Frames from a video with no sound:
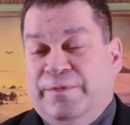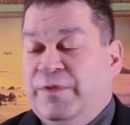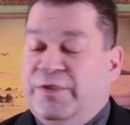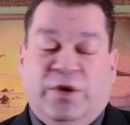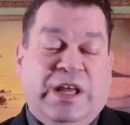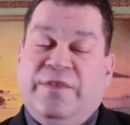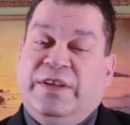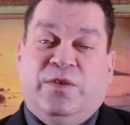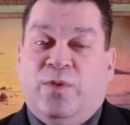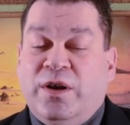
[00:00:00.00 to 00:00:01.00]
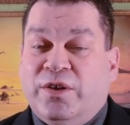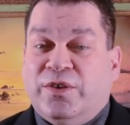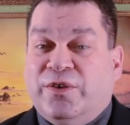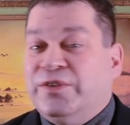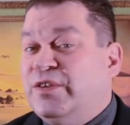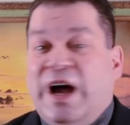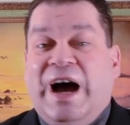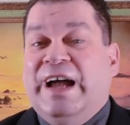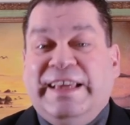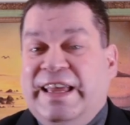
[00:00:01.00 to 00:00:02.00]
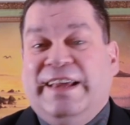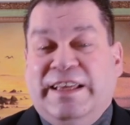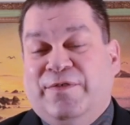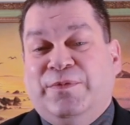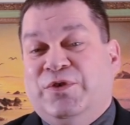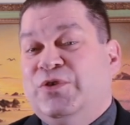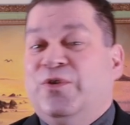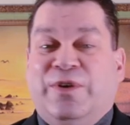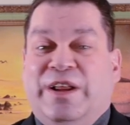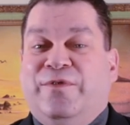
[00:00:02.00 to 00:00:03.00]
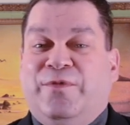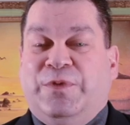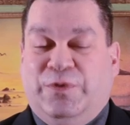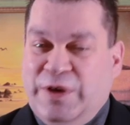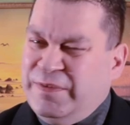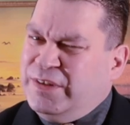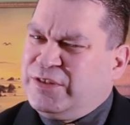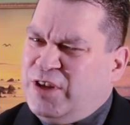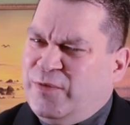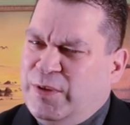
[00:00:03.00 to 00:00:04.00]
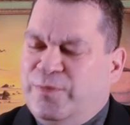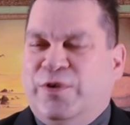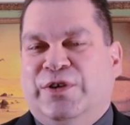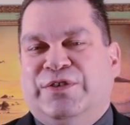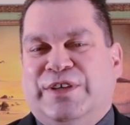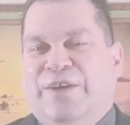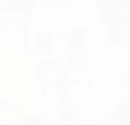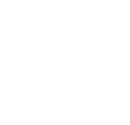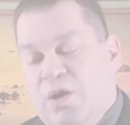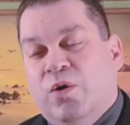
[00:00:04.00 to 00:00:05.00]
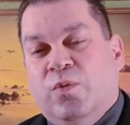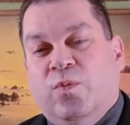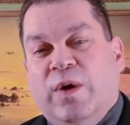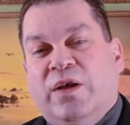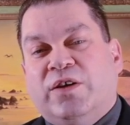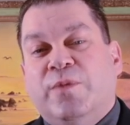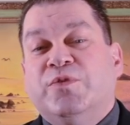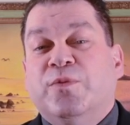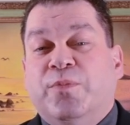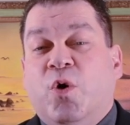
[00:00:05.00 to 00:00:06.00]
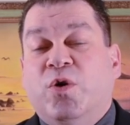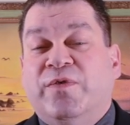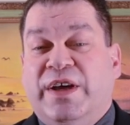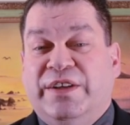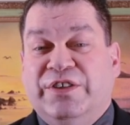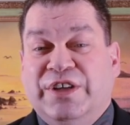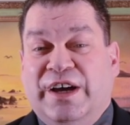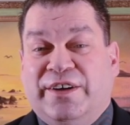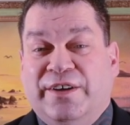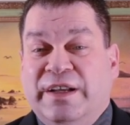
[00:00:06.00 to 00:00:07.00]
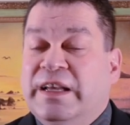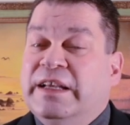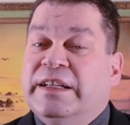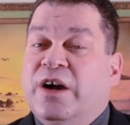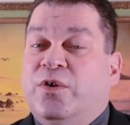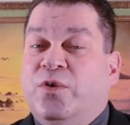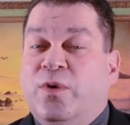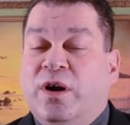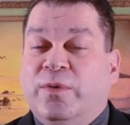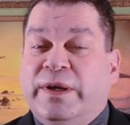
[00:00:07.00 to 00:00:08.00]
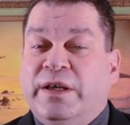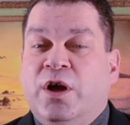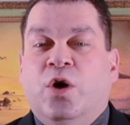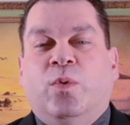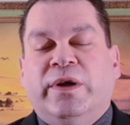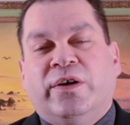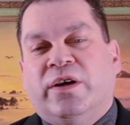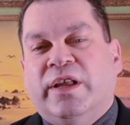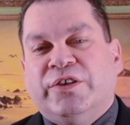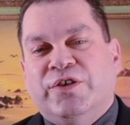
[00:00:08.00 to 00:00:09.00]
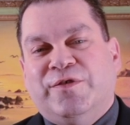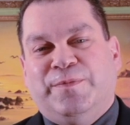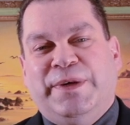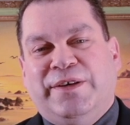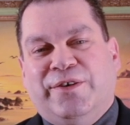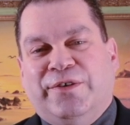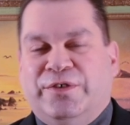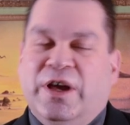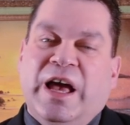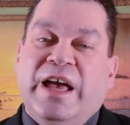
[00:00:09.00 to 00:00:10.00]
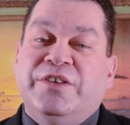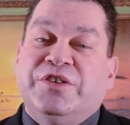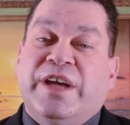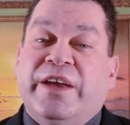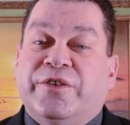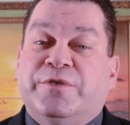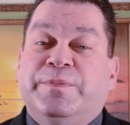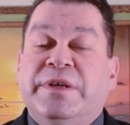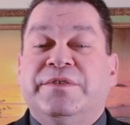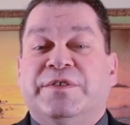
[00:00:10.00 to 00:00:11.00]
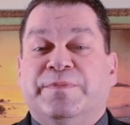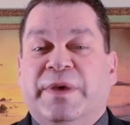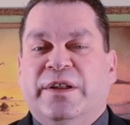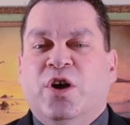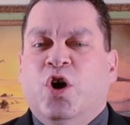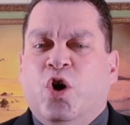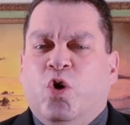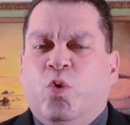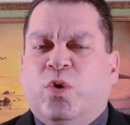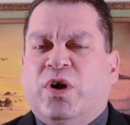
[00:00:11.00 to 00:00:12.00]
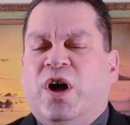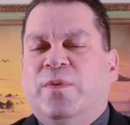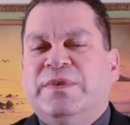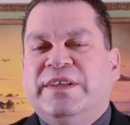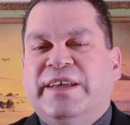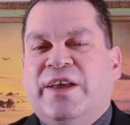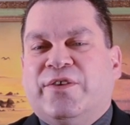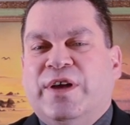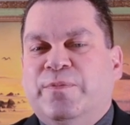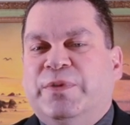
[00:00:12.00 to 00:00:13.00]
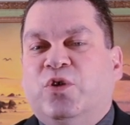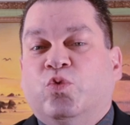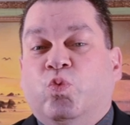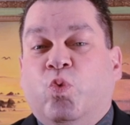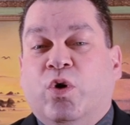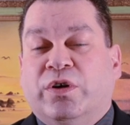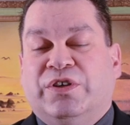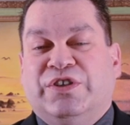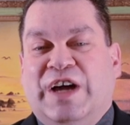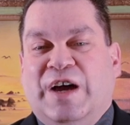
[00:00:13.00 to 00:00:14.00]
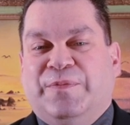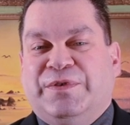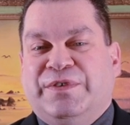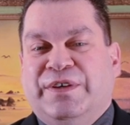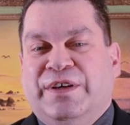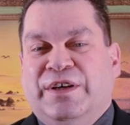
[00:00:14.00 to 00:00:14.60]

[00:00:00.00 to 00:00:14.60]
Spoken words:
If you don't have either one of those, I can't give them to you or get them from you. You have to discover them for yourself. Welcome to Motivated Jogger. Now, who are we? We are a collection of speakers, educators, businessmen who will come together and build workshops